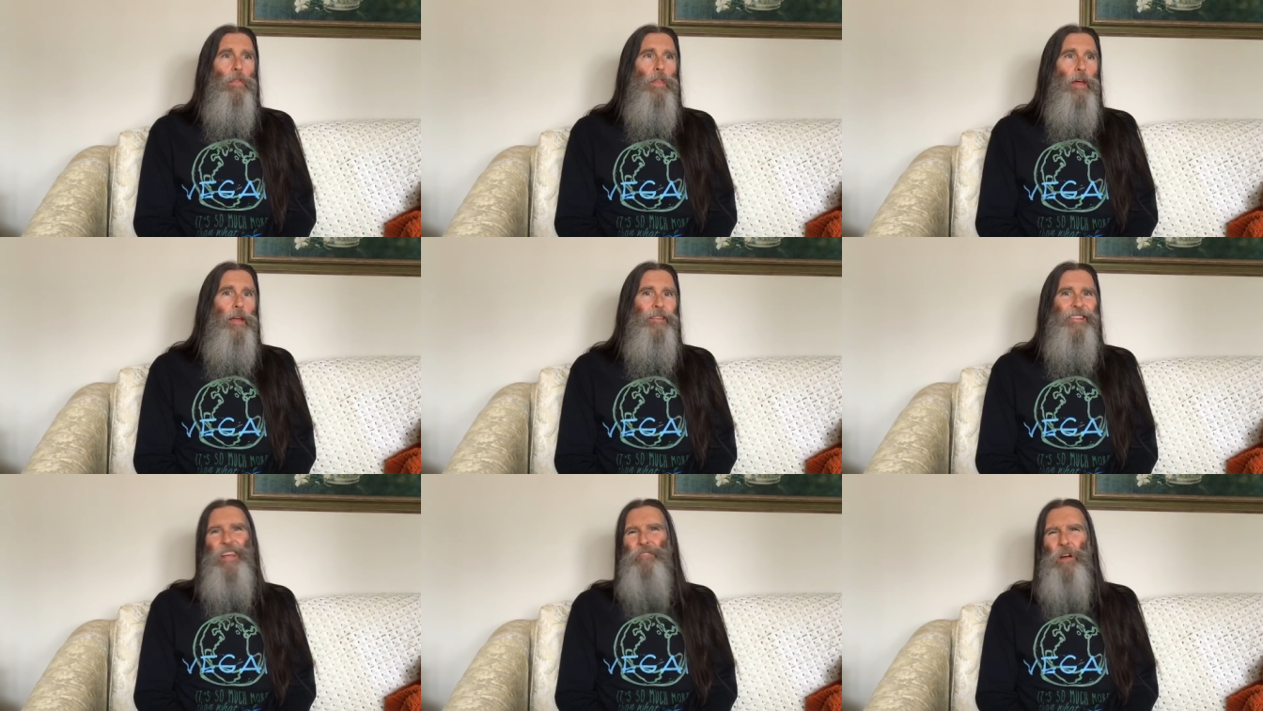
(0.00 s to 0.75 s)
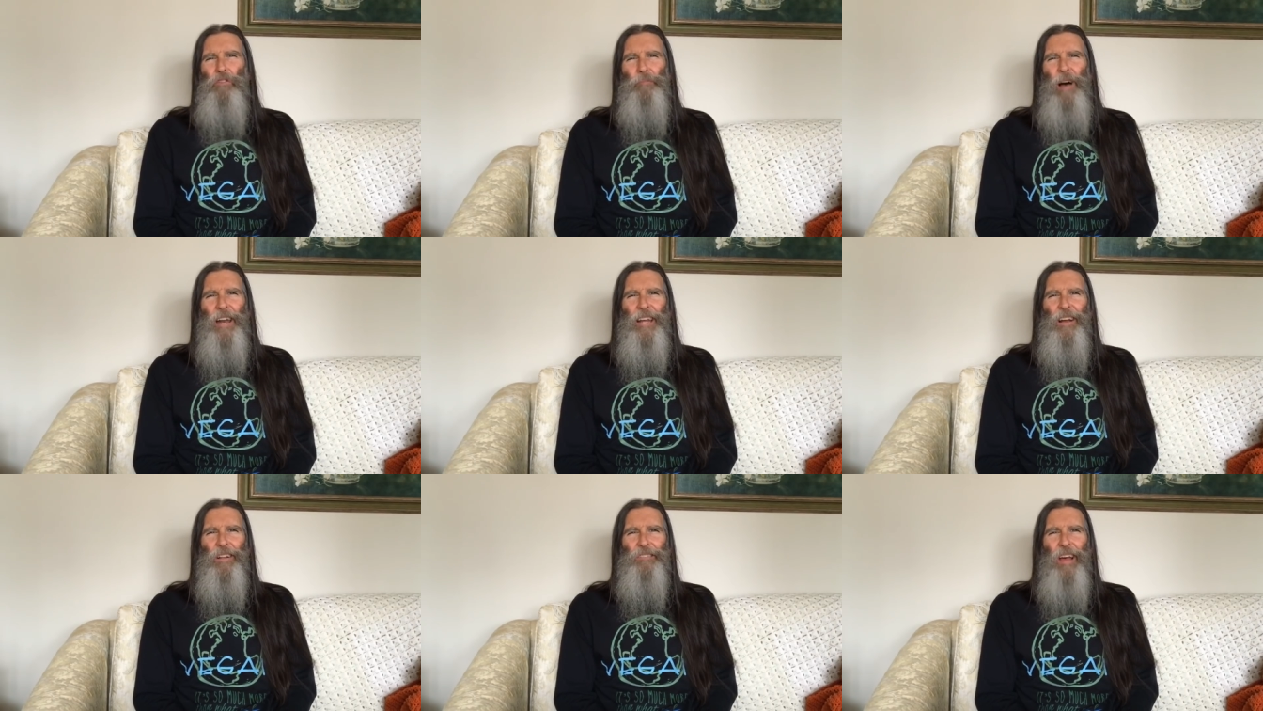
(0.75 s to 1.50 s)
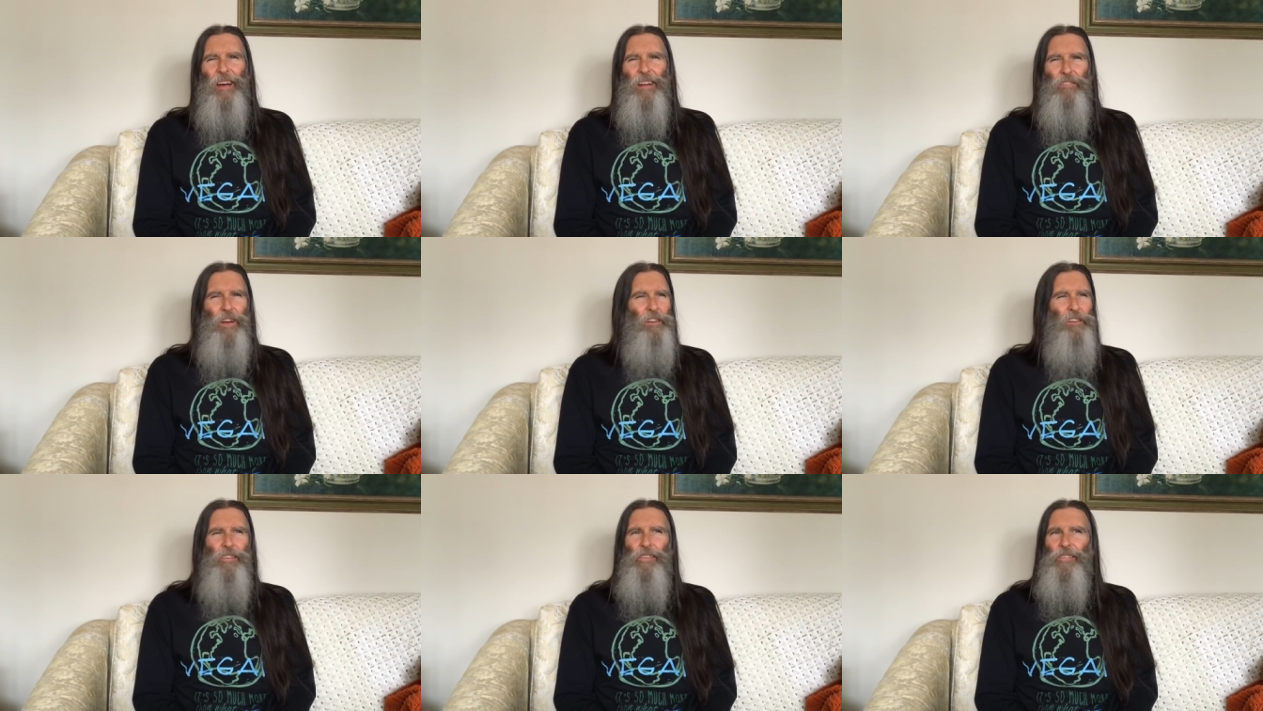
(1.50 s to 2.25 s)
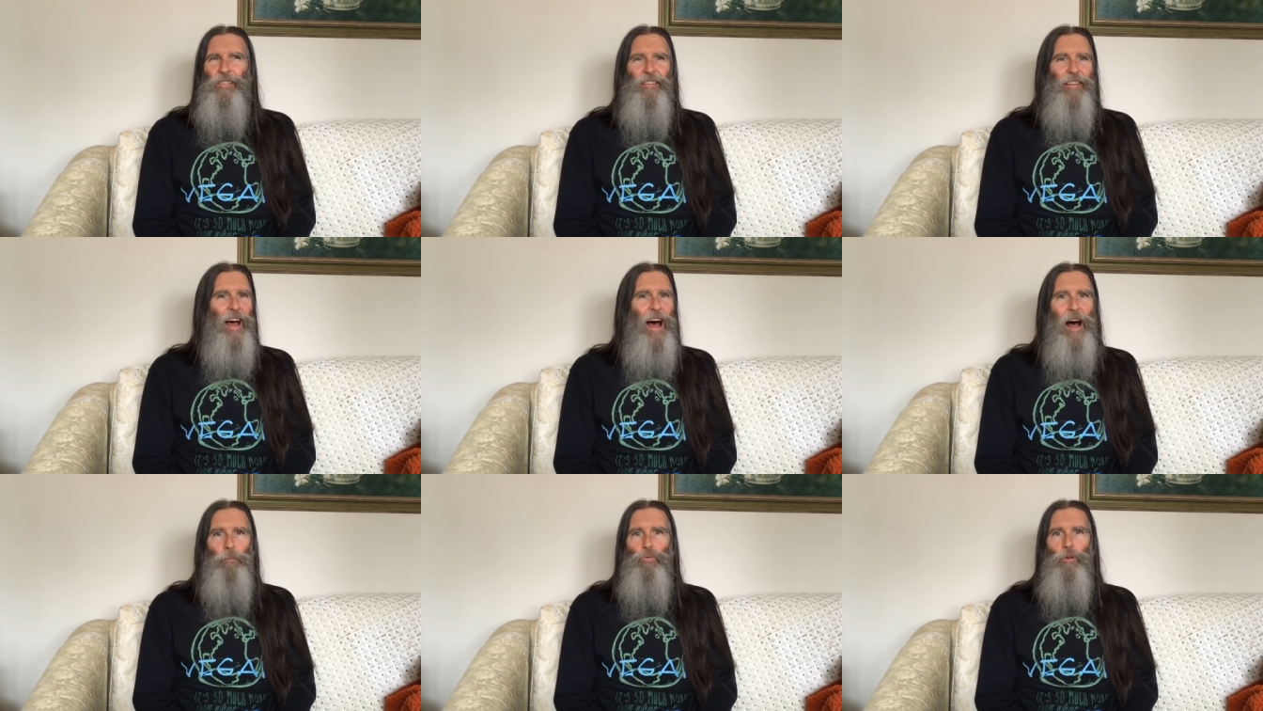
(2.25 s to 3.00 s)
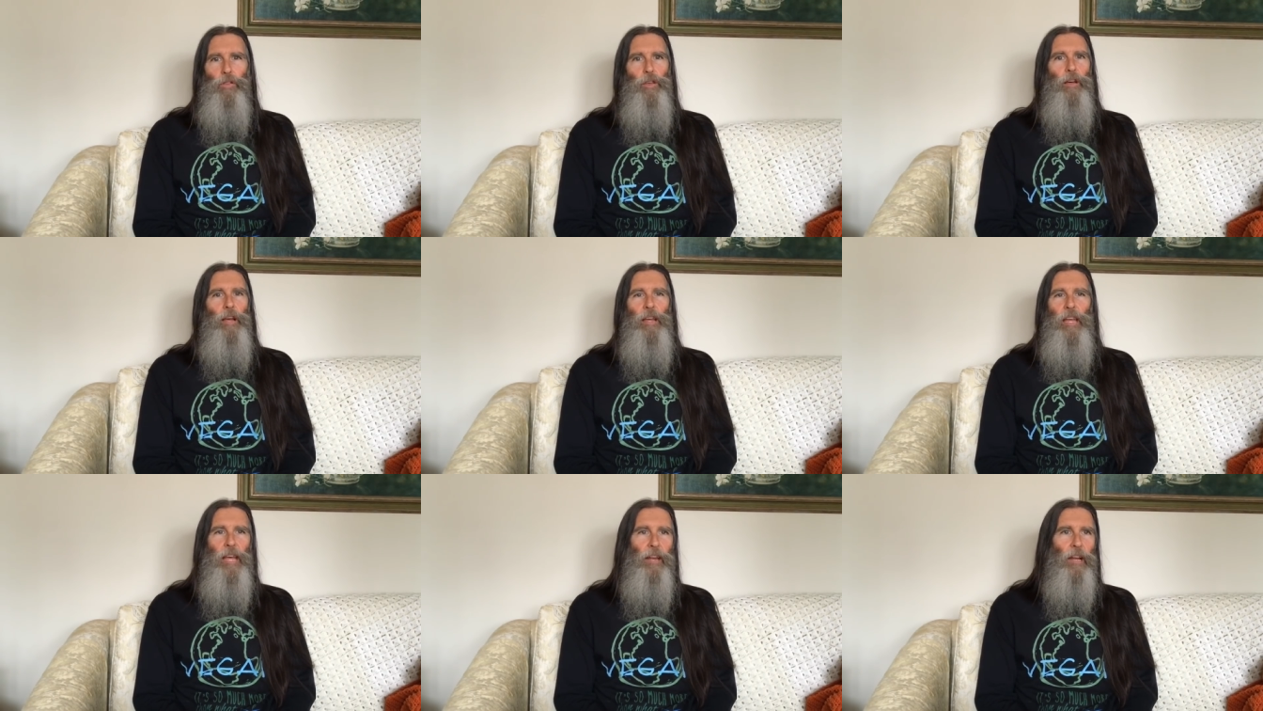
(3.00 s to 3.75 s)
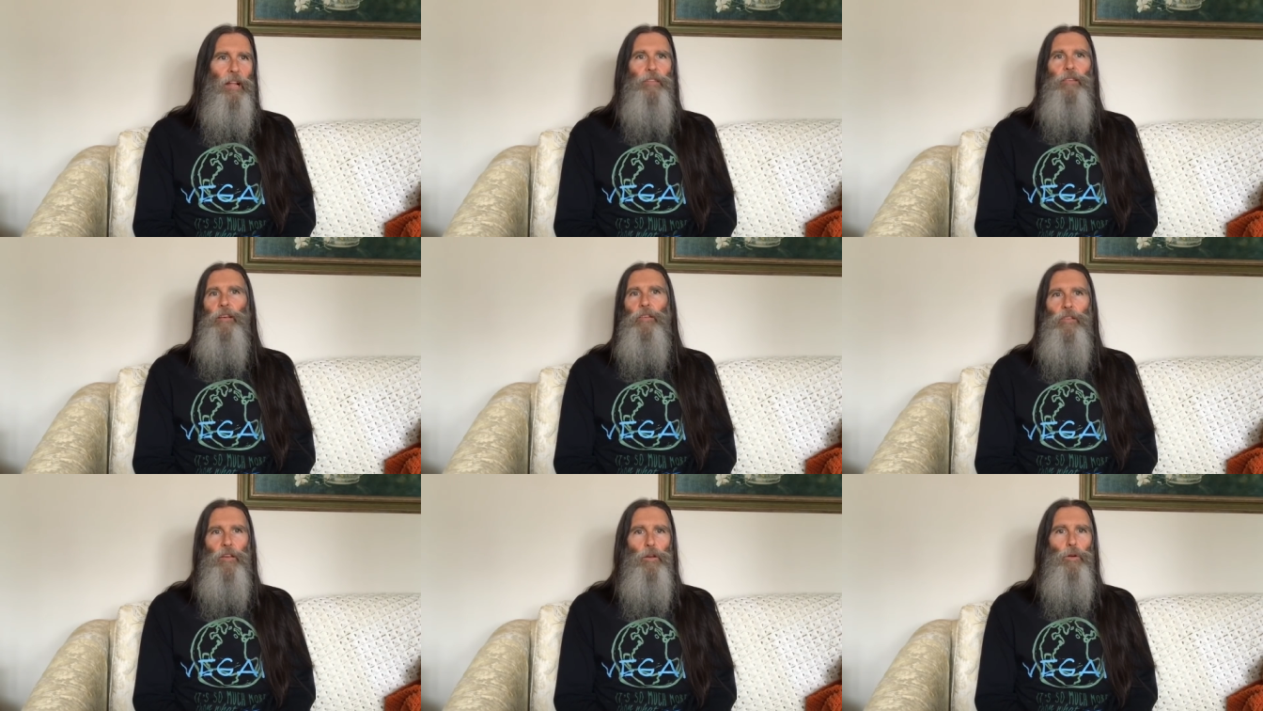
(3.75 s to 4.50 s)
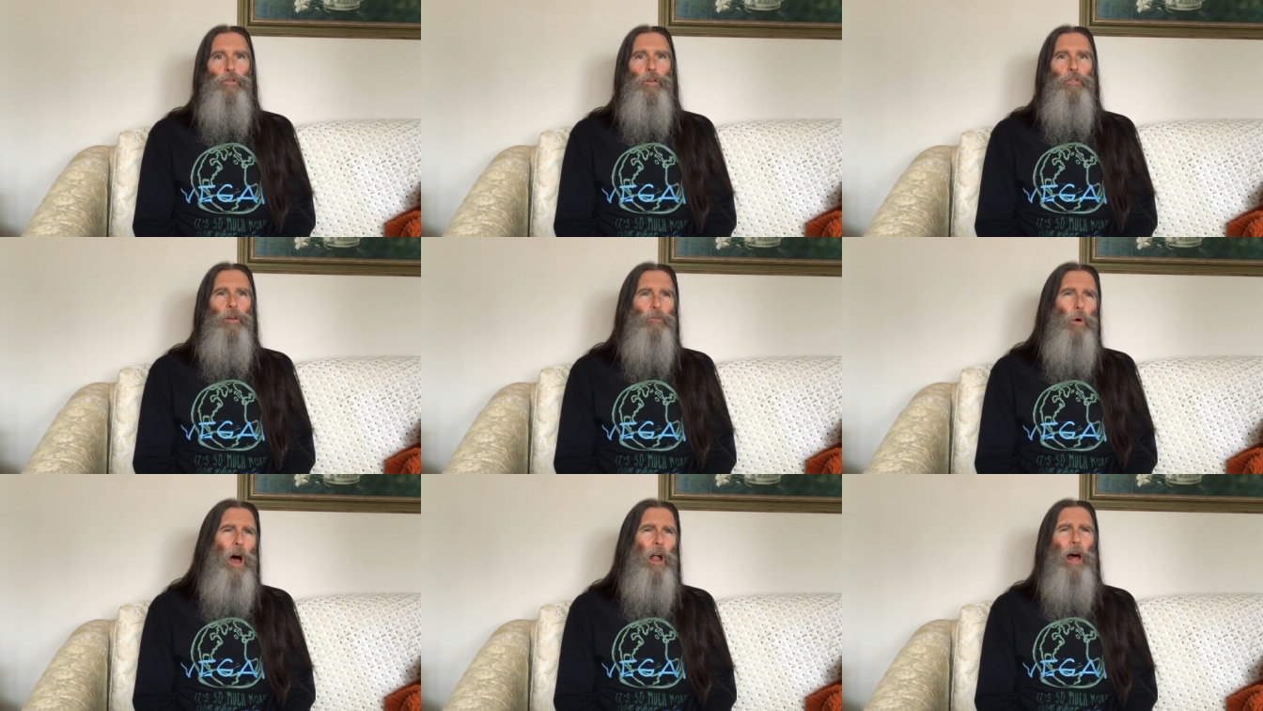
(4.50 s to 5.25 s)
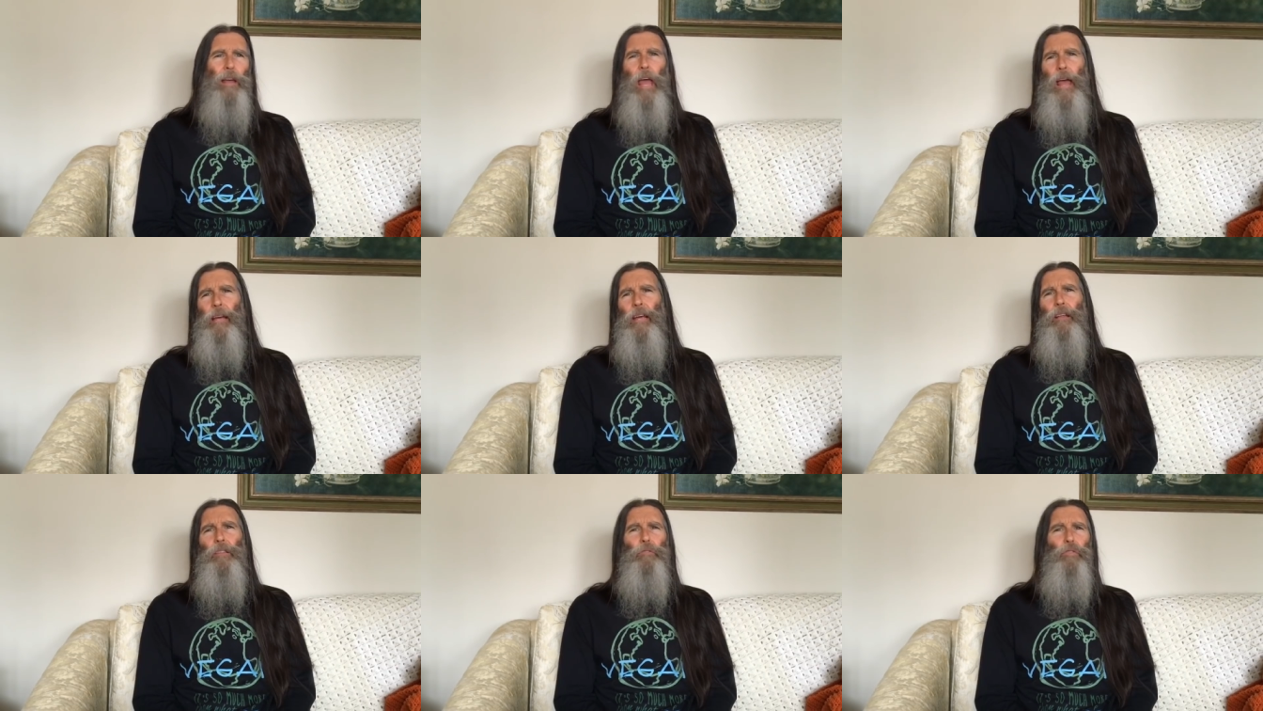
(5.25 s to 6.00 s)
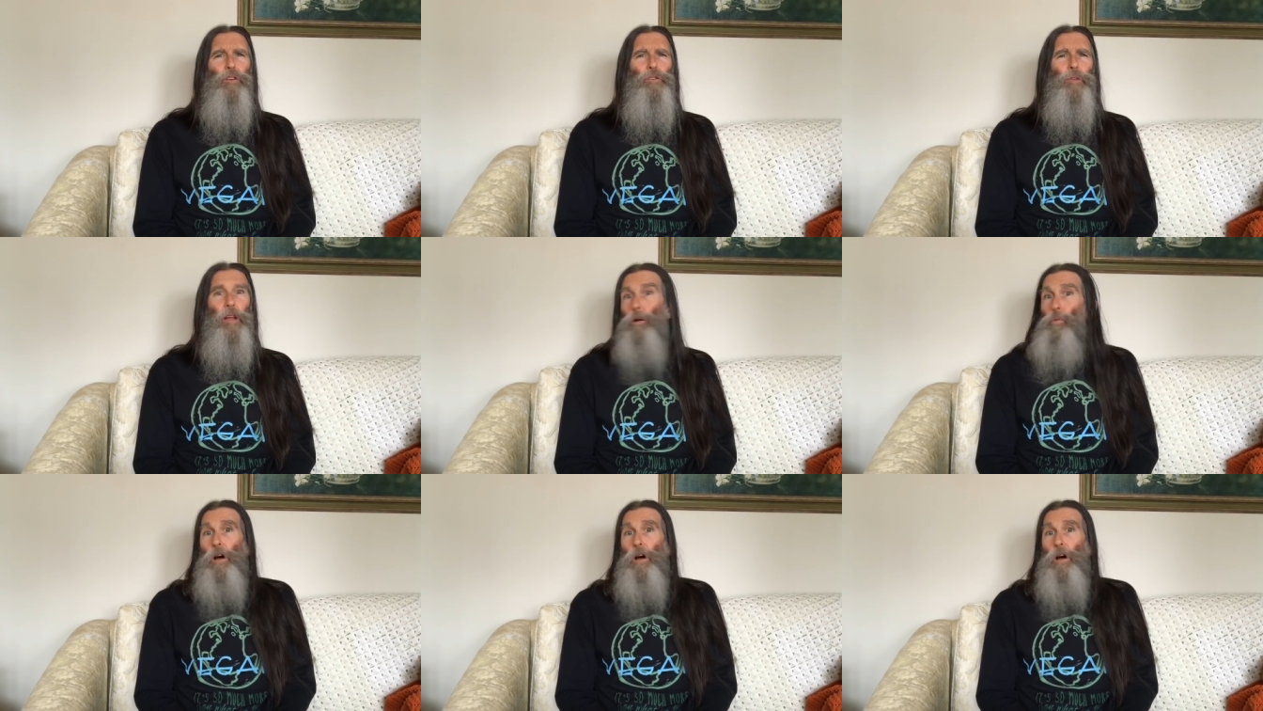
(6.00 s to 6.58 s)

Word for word: then leave everybody else out of it and just stop with the endless excuses of, well, I can't get the fruit here.